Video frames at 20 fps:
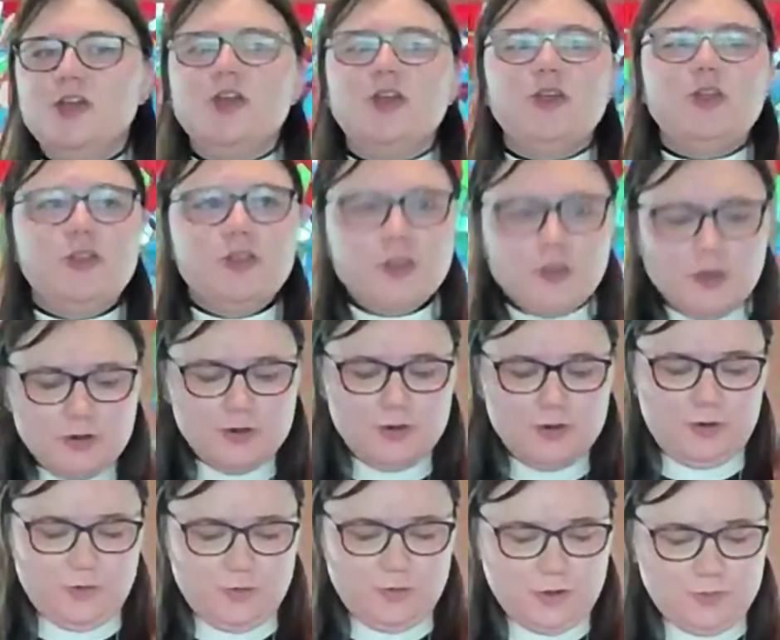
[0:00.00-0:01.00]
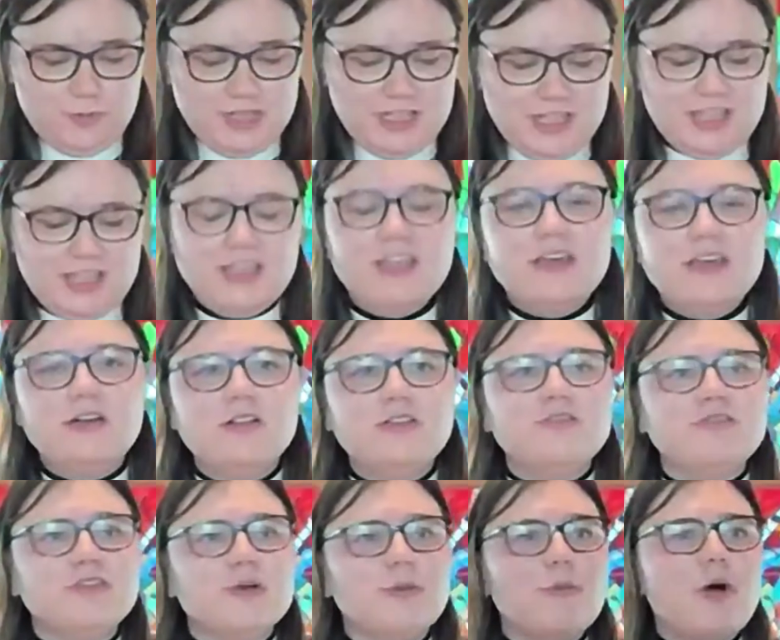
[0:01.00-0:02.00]
you will be healed
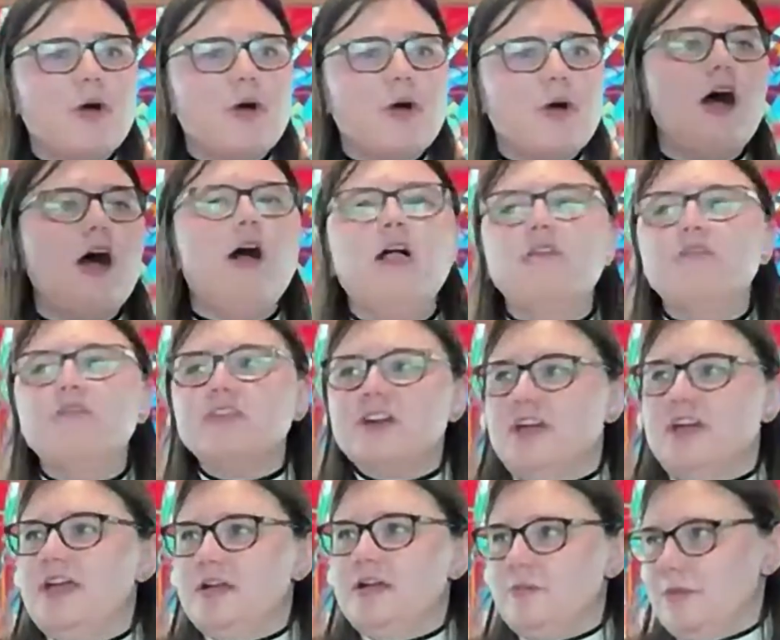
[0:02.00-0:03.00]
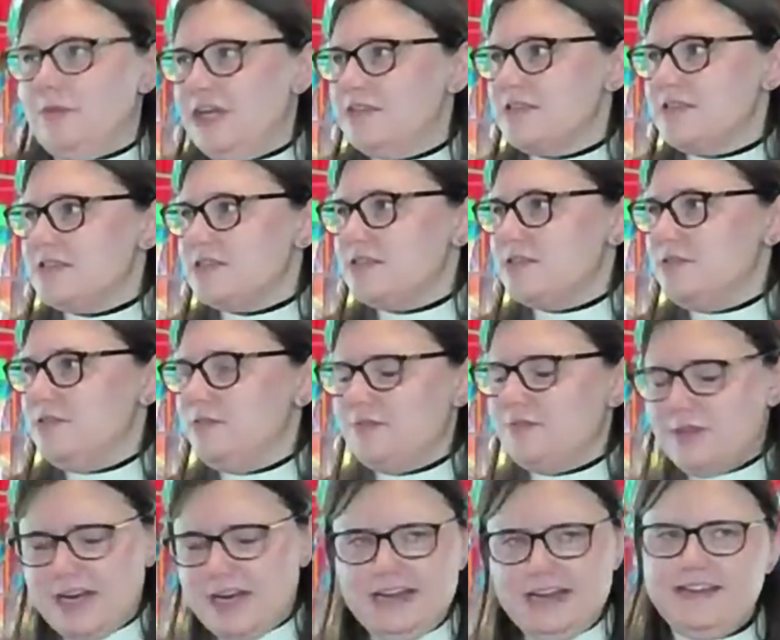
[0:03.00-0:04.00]
from all of your ailments,
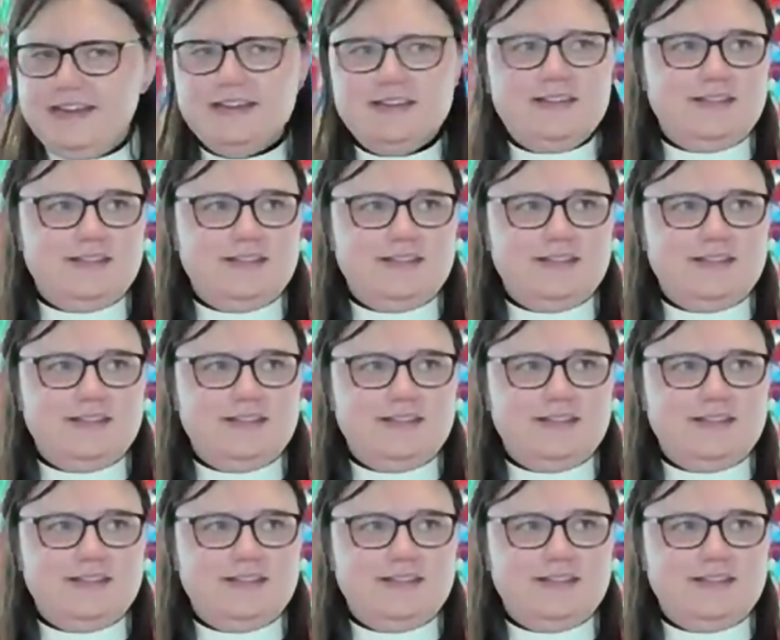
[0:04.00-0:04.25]
right?